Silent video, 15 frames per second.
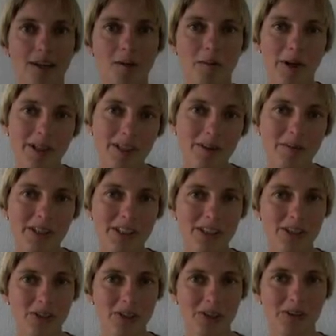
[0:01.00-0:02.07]
Welcome to
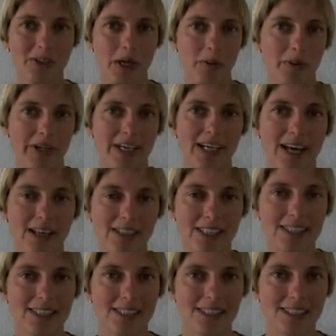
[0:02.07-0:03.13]
Social Network
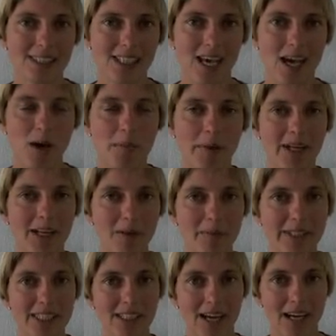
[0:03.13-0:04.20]
Analysis. My name
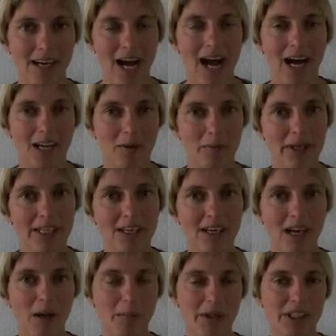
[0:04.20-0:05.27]
is Lada Adamic.
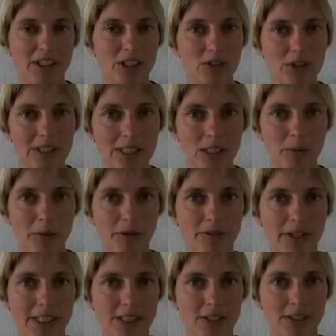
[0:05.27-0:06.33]
I'm an associate
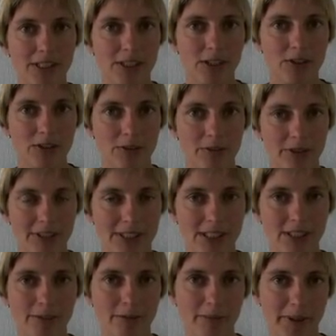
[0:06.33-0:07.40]
professor at the
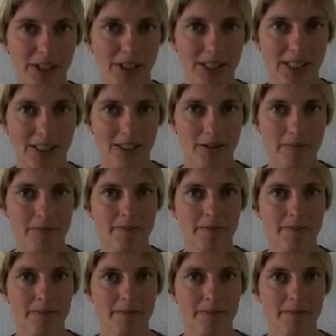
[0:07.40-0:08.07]
University of Michigan.